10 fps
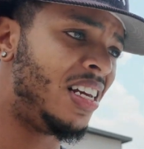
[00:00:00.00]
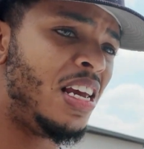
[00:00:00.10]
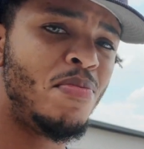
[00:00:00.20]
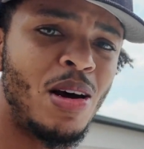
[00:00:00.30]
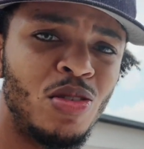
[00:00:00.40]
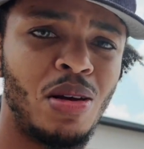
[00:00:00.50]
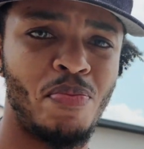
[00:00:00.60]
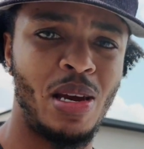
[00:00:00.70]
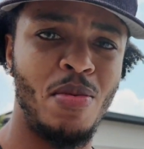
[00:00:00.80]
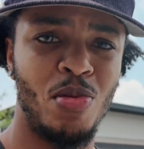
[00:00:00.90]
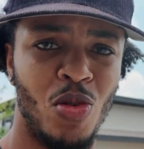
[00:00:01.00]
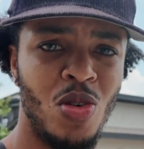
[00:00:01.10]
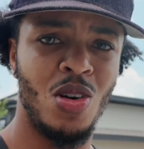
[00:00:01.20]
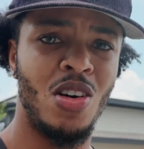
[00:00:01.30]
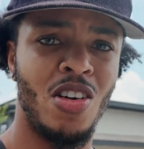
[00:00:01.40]
emailed the people
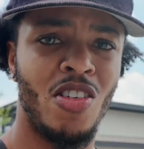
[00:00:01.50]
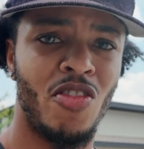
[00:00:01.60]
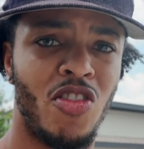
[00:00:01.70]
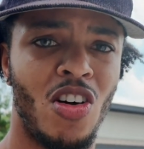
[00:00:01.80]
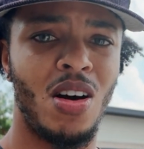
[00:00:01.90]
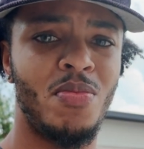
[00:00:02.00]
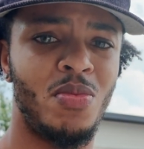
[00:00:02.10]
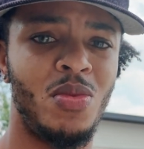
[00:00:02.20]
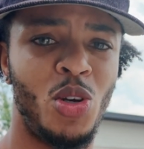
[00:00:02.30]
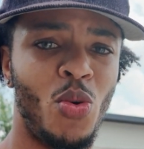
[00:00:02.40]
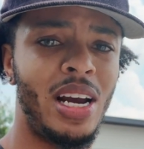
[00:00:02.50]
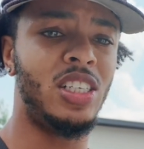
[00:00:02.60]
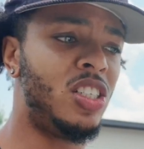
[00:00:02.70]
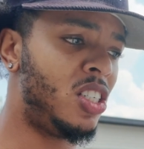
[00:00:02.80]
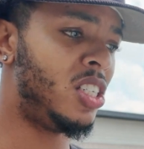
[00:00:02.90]
from
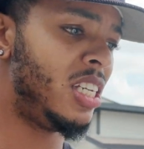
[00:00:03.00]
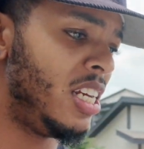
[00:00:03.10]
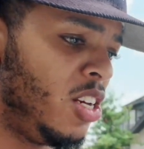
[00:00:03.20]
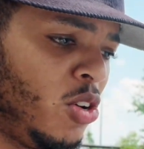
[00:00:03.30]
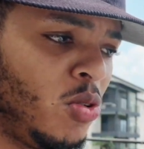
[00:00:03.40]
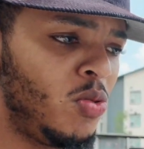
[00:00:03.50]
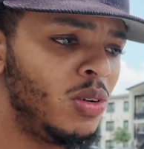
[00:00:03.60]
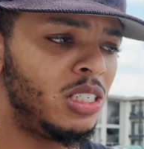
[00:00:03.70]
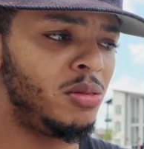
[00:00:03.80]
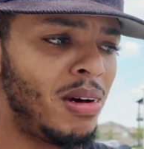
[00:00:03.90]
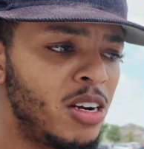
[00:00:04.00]
UHCU, which is my